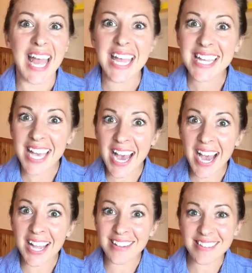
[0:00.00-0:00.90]
Hey
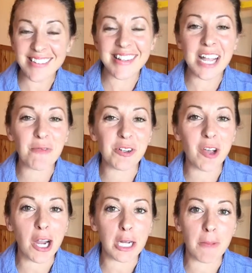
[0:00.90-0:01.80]
guys, today we're
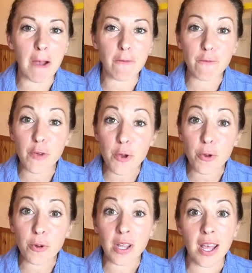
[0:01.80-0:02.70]
talking about
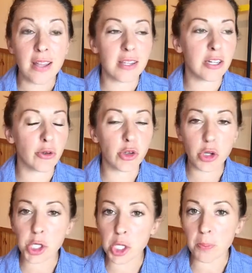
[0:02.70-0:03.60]
food, the
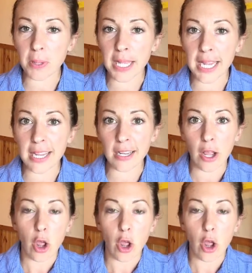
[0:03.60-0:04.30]
nutrition plan,